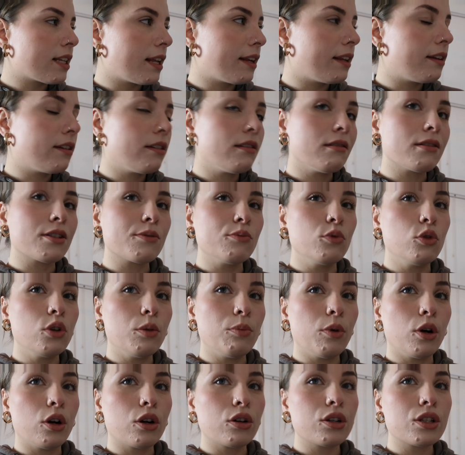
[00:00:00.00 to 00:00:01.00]
And then in the
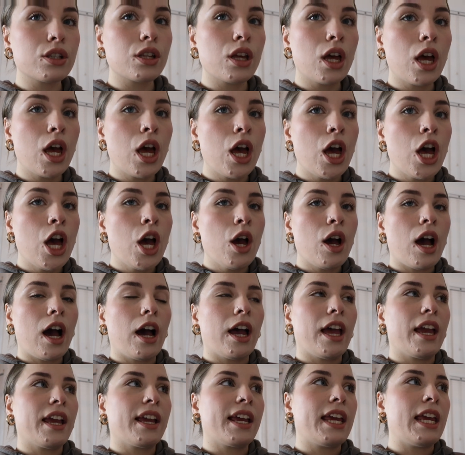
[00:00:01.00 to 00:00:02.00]
smaller box,
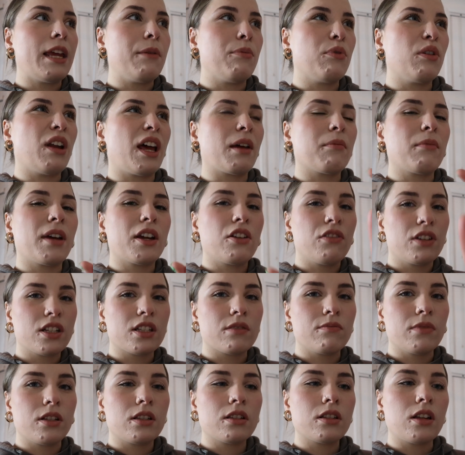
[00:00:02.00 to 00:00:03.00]
I keep all like my
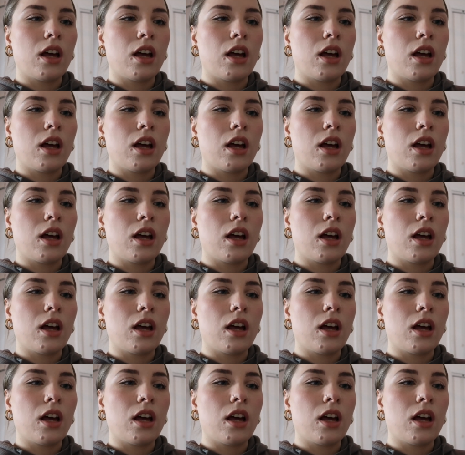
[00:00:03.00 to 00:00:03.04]
Christmas